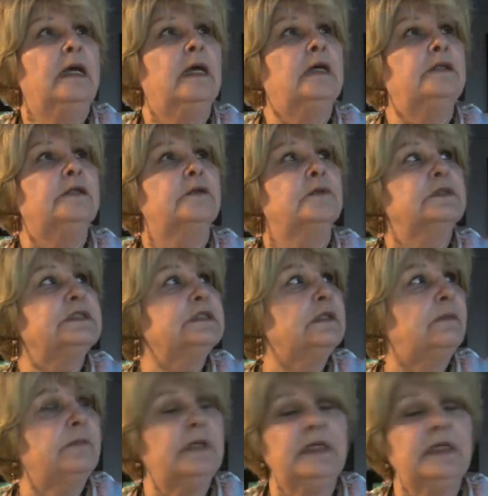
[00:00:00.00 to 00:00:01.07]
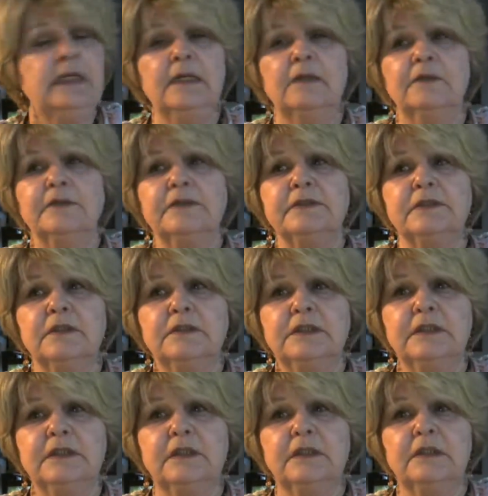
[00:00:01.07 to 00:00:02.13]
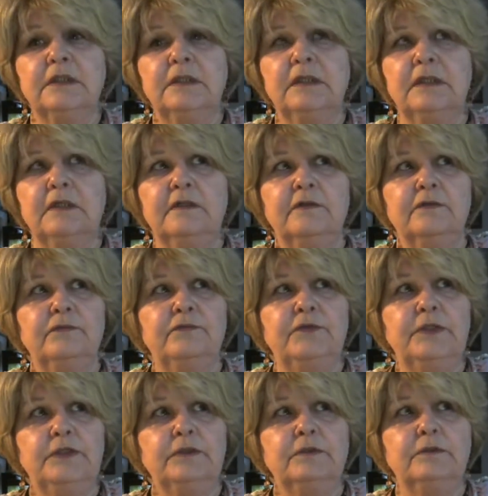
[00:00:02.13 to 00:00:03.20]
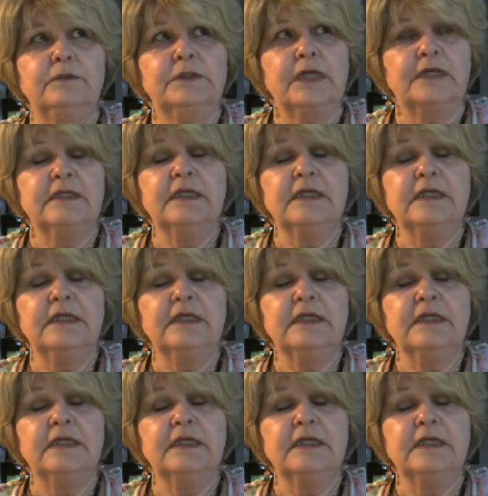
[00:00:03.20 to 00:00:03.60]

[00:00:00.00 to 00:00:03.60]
And there was somebody else that did interviews.